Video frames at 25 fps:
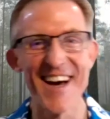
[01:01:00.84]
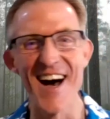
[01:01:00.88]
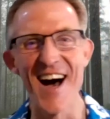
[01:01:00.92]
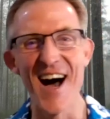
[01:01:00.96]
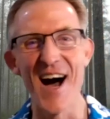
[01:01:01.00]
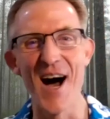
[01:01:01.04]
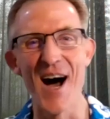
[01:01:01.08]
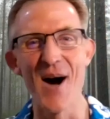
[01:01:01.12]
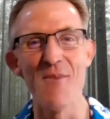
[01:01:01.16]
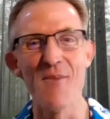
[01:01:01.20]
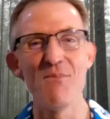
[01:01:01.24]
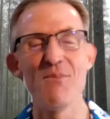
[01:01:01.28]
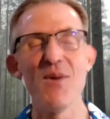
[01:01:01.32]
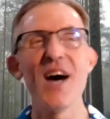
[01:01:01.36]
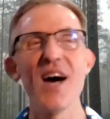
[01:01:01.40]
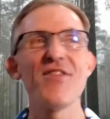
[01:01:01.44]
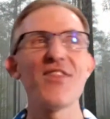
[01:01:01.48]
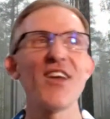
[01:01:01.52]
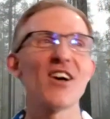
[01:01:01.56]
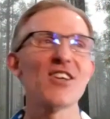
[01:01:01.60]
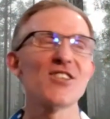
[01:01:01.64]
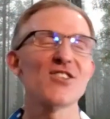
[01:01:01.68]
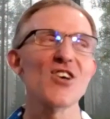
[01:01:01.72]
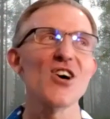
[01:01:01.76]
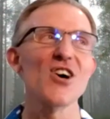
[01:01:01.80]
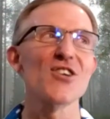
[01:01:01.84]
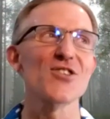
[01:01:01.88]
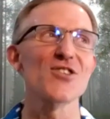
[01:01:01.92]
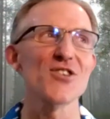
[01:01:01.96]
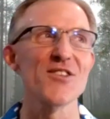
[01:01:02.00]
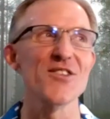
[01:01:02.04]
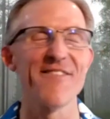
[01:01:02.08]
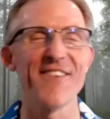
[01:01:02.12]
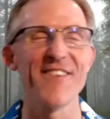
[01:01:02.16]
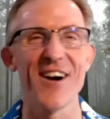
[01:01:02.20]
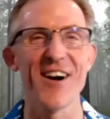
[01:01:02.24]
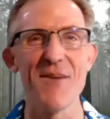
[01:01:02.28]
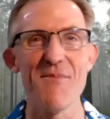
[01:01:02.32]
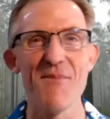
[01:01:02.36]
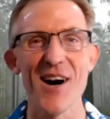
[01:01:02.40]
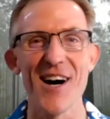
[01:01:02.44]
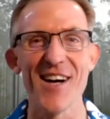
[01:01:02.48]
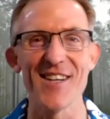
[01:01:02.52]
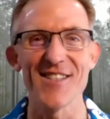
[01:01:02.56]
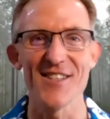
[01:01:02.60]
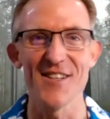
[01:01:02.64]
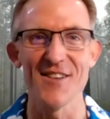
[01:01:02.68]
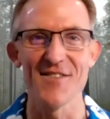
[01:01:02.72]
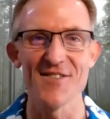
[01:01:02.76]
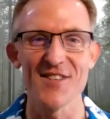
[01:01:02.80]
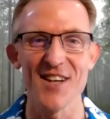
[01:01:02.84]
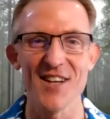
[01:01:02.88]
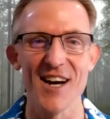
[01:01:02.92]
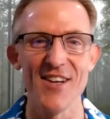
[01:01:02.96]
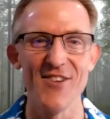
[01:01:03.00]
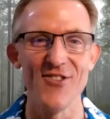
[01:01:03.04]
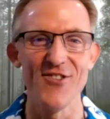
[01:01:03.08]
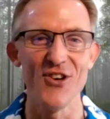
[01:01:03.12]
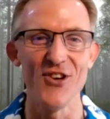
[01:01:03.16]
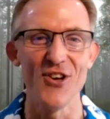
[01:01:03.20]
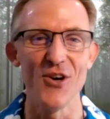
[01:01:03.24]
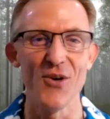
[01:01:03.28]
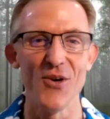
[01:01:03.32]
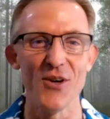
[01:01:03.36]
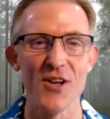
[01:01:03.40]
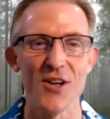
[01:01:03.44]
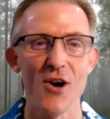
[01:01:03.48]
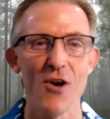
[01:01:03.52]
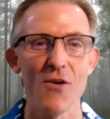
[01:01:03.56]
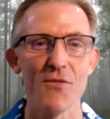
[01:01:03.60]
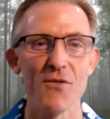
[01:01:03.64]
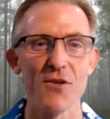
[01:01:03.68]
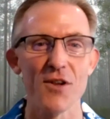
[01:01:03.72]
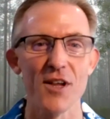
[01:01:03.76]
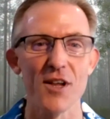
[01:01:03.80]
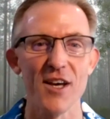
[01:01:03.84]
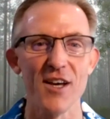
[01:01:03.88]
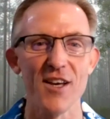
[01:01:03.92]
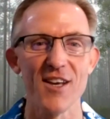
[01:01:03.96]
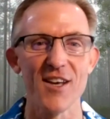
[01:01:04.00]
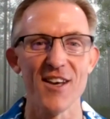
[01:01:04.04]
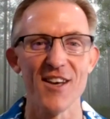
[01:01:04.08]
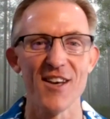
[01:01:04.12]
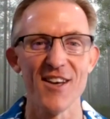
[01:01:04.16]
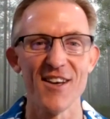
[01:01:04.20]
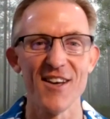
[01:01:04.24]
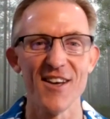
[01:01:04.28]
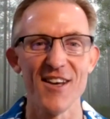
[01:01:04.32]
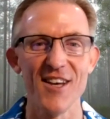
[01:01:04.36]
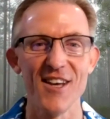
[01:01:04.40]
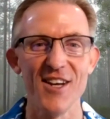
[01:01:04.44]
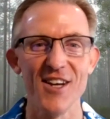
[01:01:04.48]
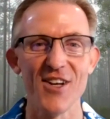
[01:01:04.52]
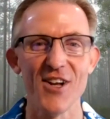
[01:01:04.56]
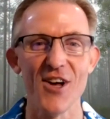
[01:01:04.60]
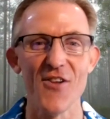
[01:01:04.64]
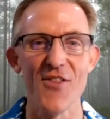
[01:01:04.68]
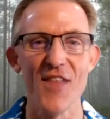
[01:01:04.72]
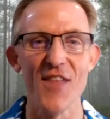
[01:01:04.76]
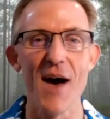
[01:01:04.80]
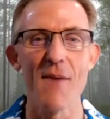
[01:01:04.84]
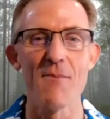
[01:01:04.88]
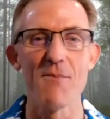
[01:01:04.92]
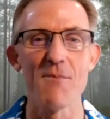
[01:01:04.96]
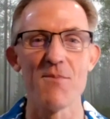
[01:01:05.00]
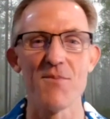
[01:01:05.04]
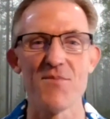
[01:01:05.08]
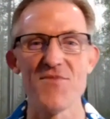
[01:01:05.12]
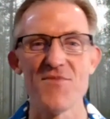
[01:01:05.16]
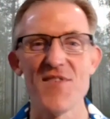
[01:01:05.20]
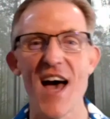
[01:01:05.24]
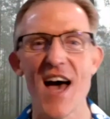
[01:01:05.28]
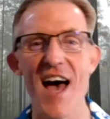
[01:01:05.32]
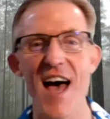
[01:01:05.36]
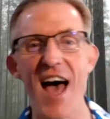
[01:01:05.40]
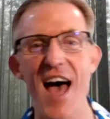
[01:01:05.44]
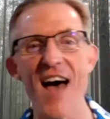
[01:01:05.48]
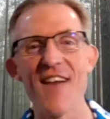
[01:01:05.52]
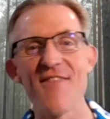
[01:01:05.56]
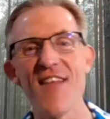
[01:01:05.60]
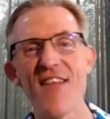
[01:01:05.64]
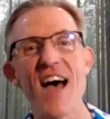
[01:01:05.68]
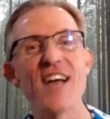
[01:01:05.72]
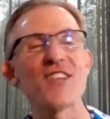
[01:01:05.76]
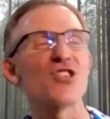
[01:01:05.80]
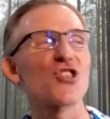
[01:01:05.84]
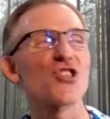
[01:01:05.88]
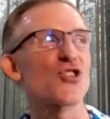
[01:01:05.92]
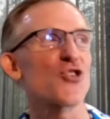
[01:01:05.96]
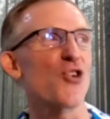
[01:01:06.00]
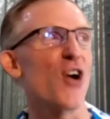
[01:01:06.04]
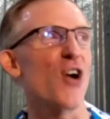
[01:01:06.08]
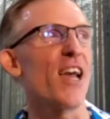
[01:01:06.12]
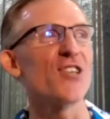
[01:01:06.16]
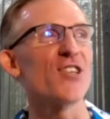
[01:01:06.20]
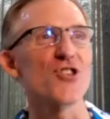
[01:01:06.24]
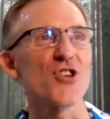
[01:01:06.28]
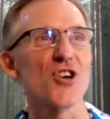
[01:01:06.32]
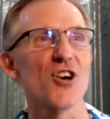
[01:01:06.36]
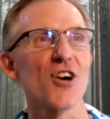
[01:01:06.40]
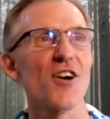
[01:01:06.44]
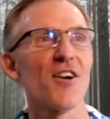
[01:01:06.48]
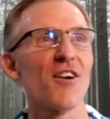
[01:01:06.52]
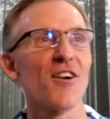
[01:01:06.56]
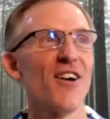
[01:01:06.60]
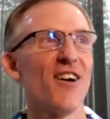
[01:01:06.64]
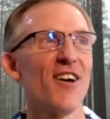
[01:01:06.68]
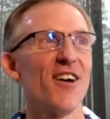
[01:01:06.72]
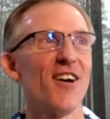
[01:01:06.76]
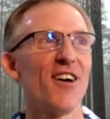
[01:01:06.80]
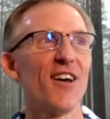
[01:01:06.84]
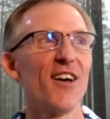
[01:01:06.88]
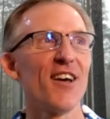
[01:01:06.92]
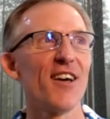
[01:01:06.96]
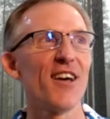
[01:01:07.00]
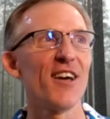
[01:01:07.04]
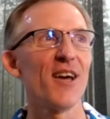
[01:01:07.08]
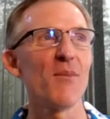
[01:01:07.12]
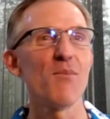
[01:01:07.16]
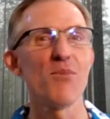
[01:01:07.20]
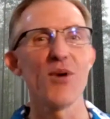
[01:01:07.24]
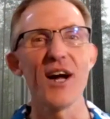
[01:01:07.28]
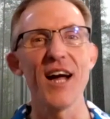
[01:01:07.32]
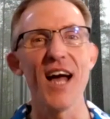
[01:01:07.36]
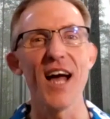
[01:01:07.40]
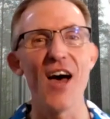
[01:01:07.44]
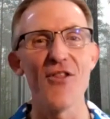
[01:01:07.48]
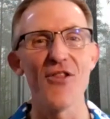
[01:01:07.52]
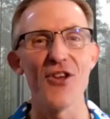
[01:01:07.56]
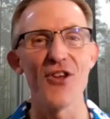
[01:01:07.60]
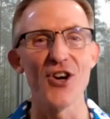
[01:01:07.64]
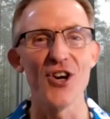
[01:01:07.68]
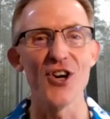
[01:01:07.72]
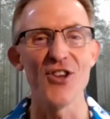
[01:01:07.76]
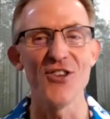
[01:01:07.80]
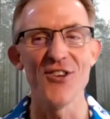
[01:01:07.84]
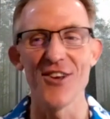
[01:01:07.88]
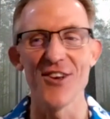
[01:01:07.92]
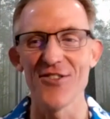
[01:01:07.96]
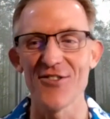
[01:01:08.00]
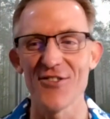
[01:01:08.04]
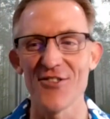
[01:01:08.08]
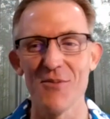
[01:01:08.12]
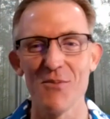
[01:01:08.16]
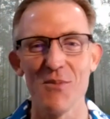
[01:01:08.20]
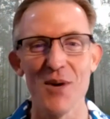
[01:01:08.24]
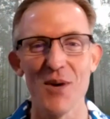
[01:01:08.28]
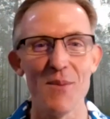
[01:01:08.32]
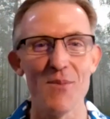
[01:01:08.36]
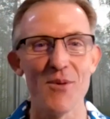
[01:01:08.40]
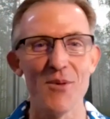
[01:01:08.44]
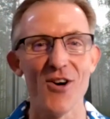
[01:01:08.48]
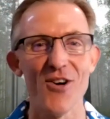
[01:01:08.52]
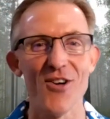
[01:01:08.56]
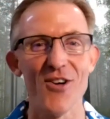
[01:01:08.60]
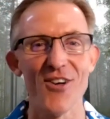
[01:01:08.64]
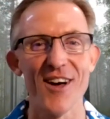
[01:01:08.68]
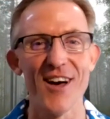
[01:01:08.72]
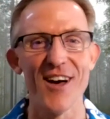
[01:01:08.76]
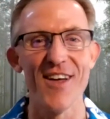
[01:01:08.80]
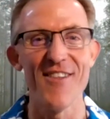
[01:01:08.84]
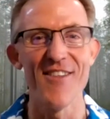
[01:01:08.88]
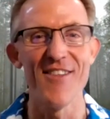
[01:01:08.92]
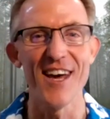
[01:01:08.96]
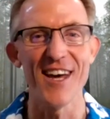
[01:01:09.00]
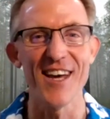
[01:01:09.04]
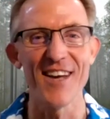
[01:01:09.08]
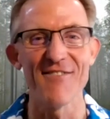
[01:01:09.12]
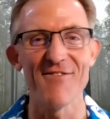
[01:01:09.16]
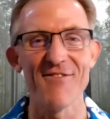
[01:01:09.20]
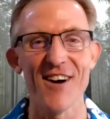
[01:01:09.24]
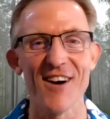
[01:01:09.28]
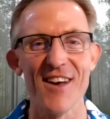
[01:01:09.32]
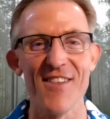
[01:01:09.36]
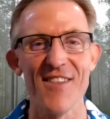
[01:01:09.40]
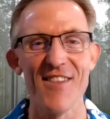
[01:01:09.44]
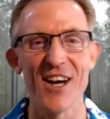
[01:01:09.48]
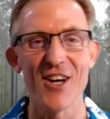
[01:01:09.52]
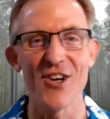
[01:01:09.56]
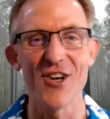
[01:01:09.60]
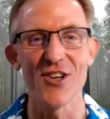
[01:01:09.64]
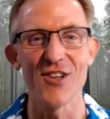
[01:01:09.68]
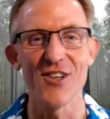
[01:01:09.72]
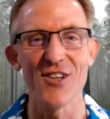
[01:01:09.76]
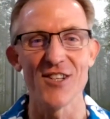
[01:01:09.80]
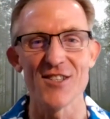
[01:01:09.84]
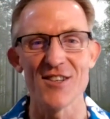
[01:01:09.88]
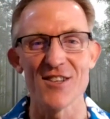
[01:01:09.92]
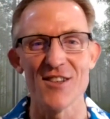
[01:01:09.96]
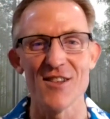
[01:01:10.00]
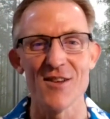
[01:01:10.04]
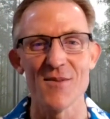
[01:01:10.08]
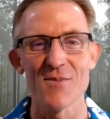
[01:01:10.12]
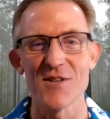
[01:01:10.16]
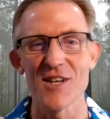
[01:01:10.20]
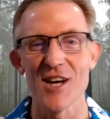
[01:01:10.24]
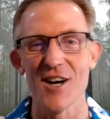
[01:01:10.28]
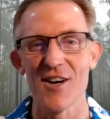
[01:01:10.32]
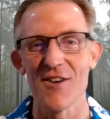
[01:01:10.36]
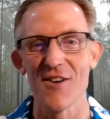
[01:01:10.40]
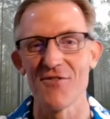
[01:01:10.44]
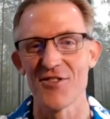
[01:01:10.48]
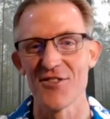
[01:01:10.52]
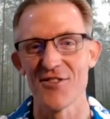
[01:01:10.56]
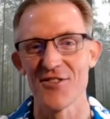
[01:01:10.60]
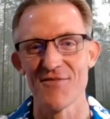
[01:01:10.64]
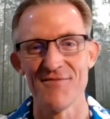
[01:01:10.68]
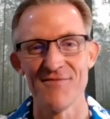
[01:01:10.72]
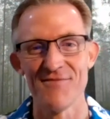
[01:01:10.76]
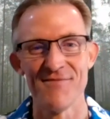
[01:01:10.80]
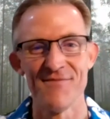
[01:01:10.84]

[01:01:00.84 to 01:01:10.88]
But there's also the very positive side too, and hopefully, you know that stranger can bring out the goodness in people, and they can find that goodness in themselves.